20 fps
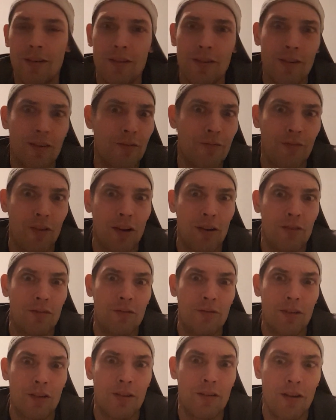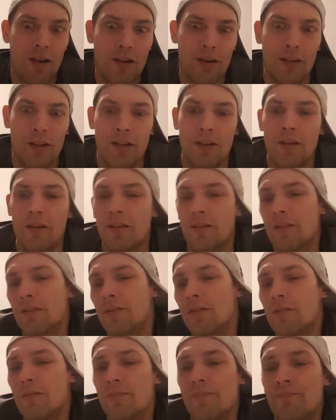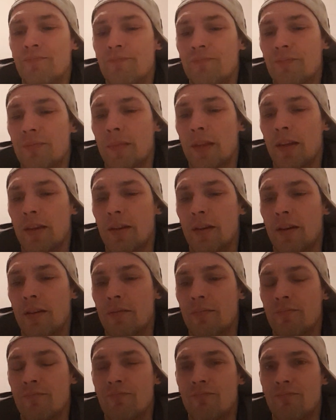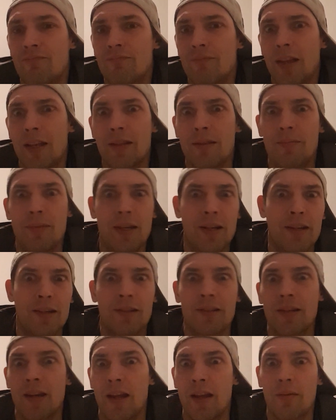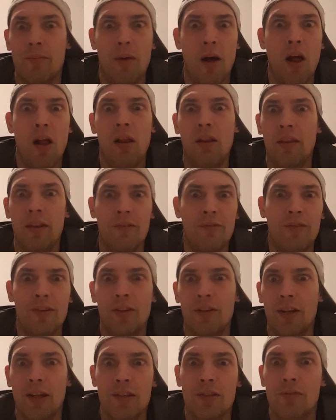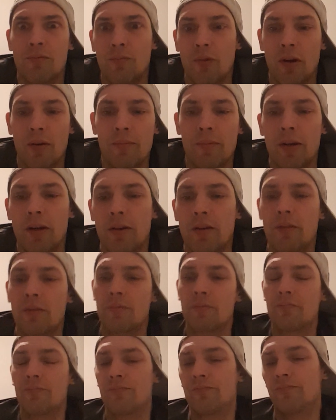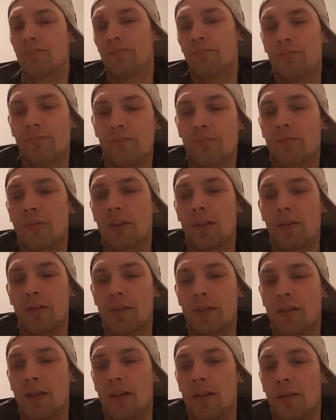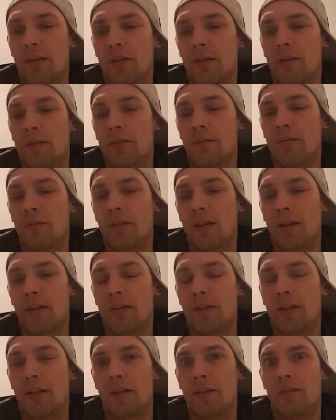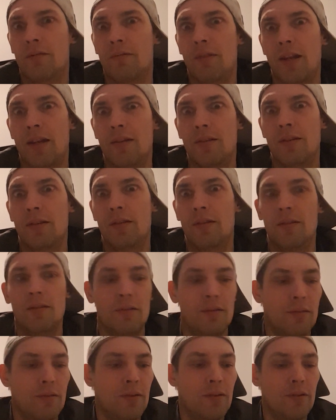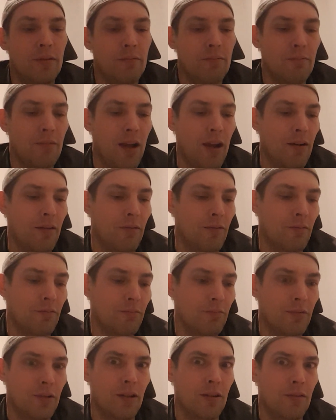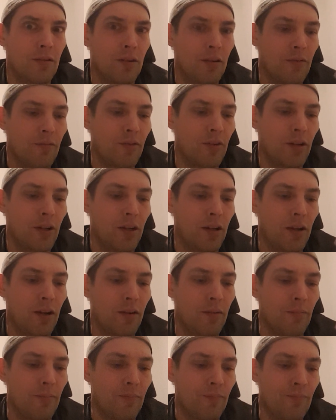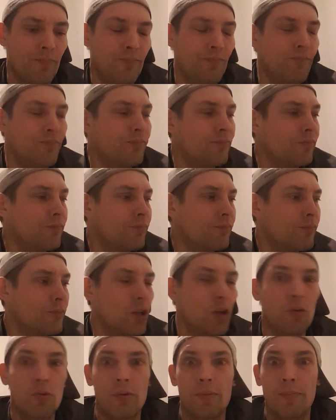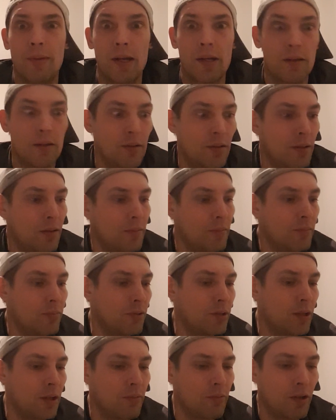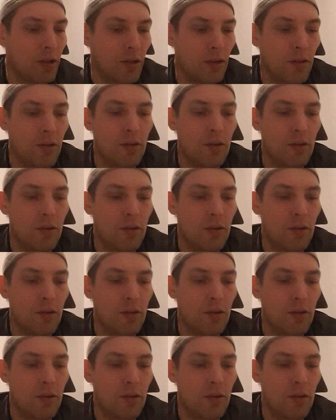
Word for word: They're a follower, not a leader. they um, like to be in the snake ball. They feel nice and warm there because they they need they need I don't know. They're they're very um, codependent. put that way.